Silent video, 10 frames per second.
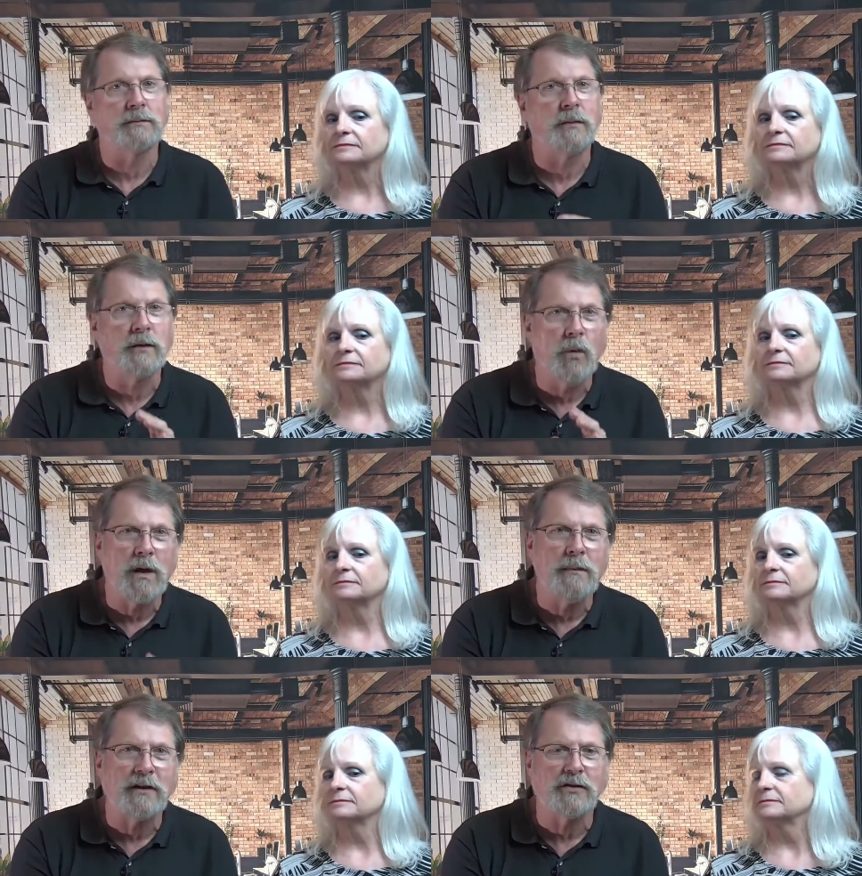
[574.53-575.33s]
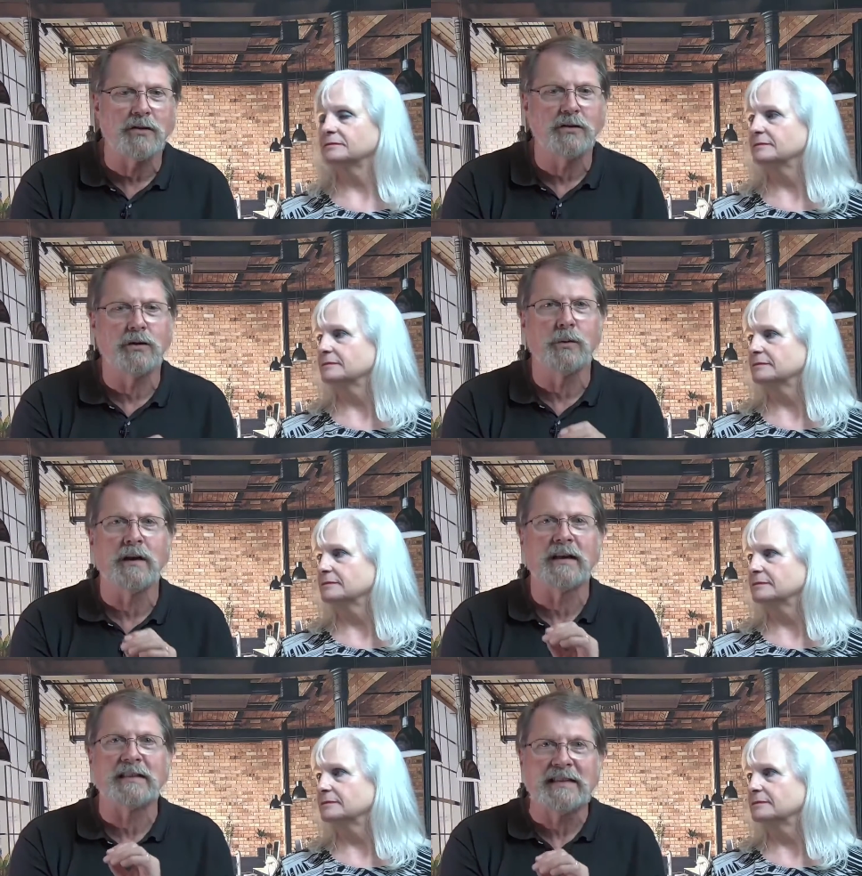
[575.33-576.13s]
Speaker 1: But you want to make sure you're
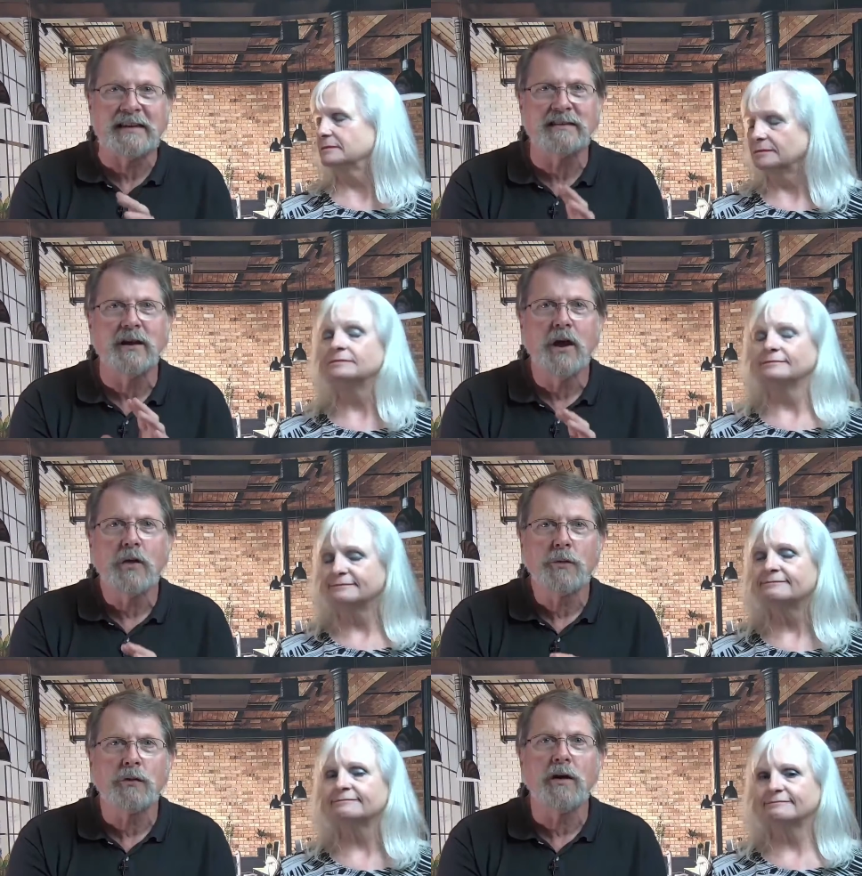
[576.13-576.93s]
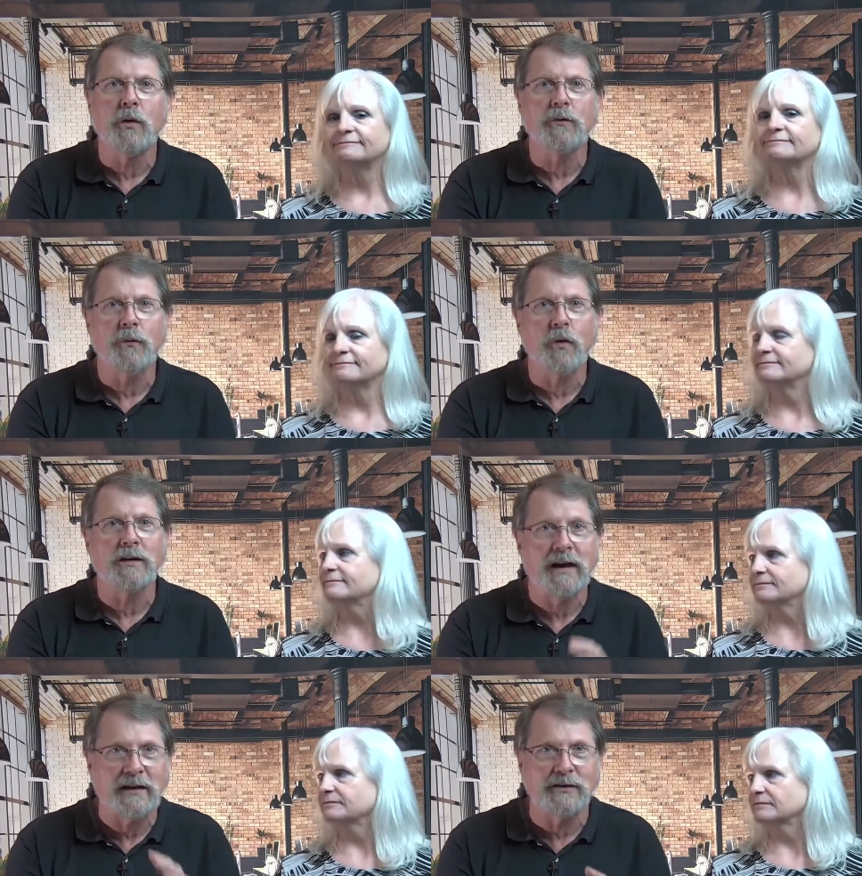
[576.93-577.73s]
doing at least three or four
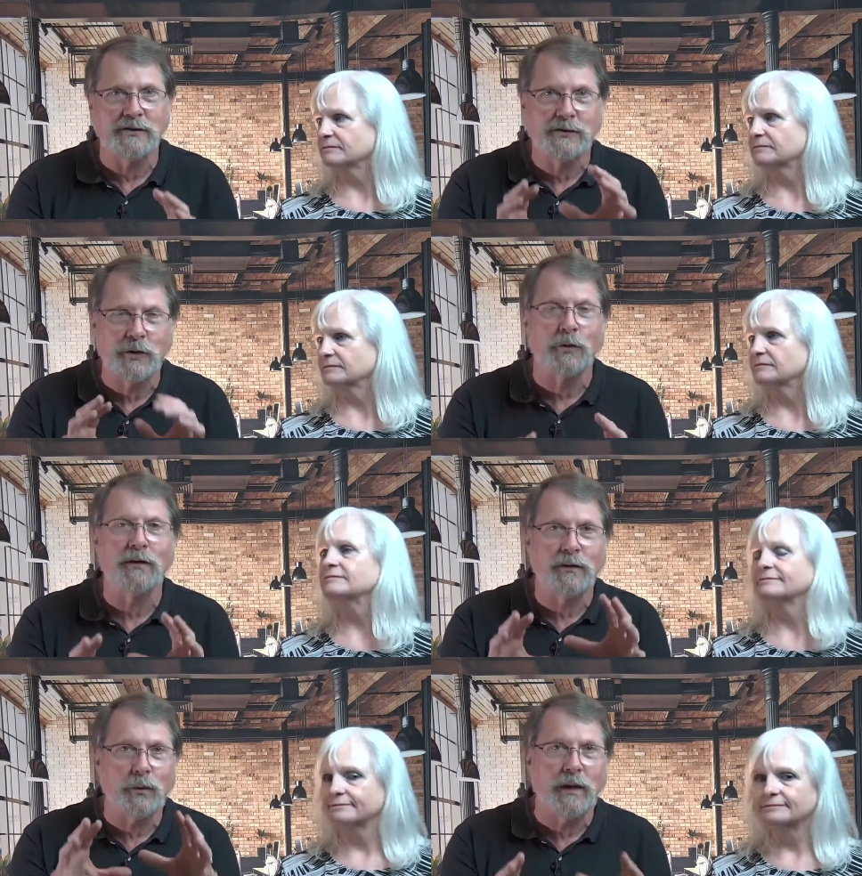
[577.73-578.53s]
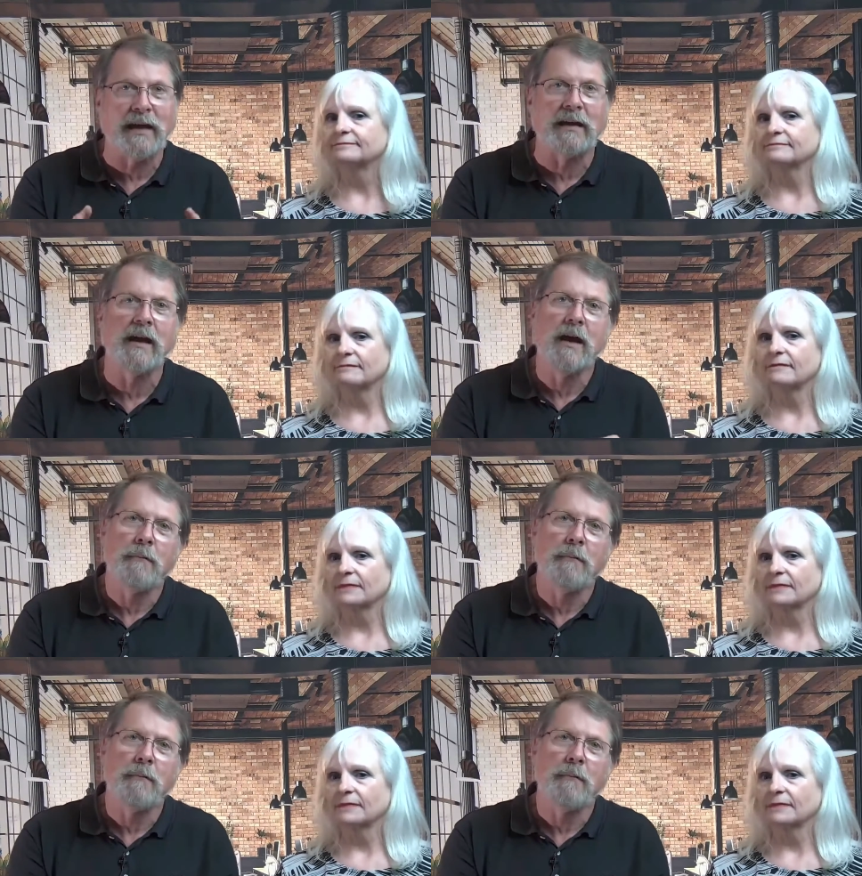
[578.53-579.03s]
touches during the week